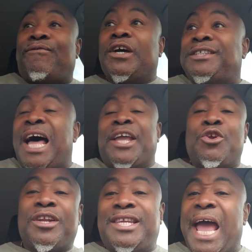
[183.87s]
feels like
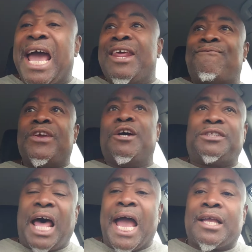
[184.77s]
you're dead. It
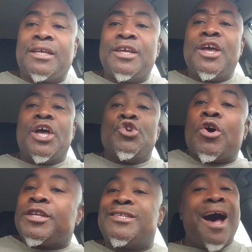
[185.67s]
feels like
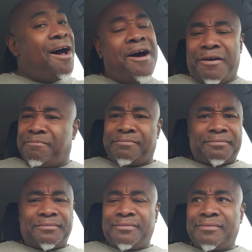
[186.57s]
you're numb
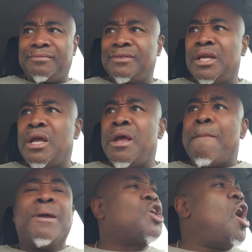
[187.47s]

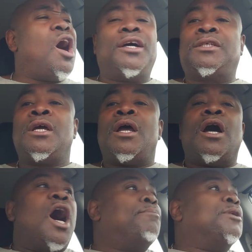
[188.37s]
because
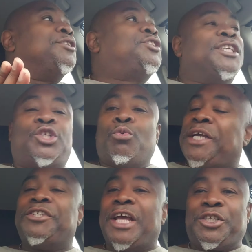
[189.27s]
of the
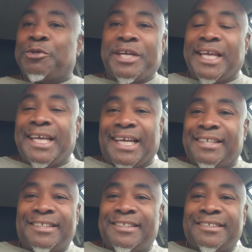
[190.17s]
situation that you're in.
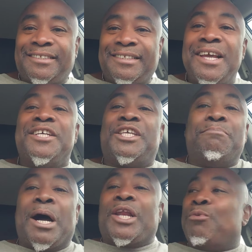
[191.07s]
See,
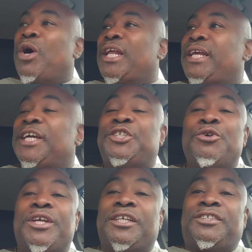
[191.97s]
but what it is,
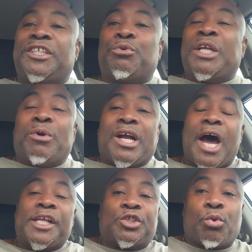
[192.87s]
you're in a situation where
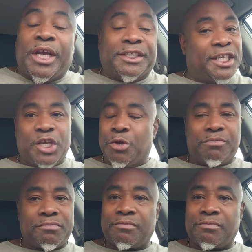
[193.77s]
God is squeezing you.